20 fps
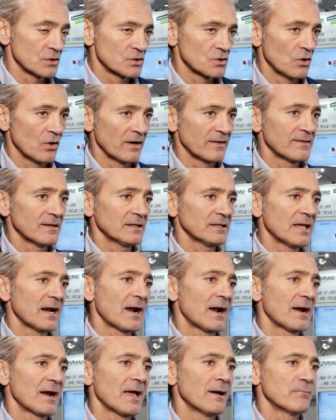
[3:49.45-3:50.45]
So I think there
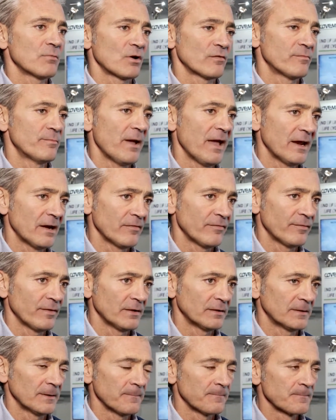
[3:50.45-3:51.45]
are a number of
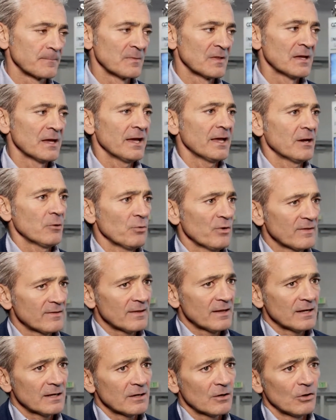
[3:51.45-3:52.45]
benefits, and we
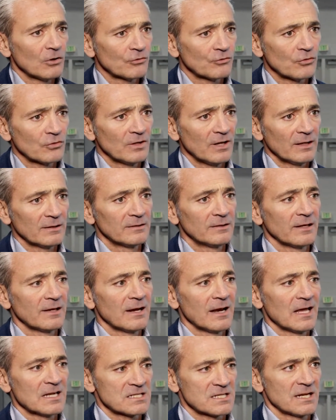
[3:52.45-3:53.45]
think also that the
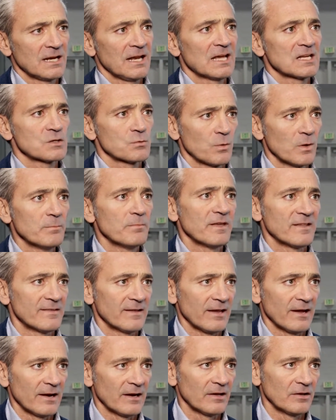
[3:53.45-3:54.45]
glass will be
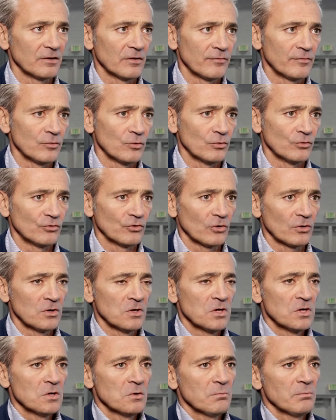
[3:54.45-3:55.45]
there in the future,
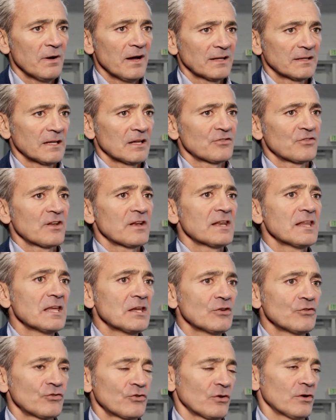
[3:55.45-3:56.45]
but as a
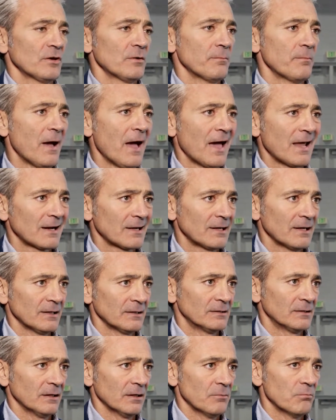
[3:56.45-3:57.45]
niche
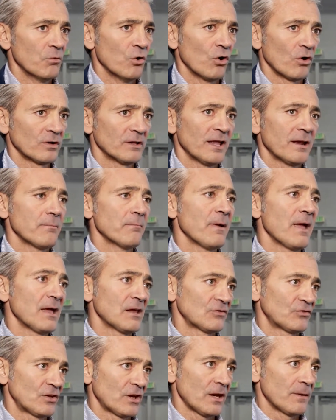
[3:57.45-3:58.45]
market more than
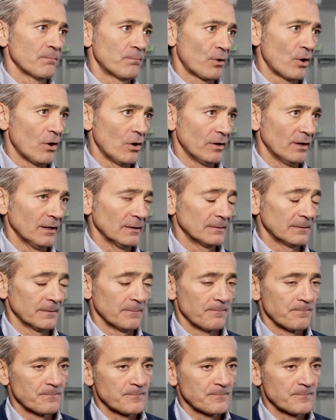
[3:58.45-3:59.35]
mainstream product.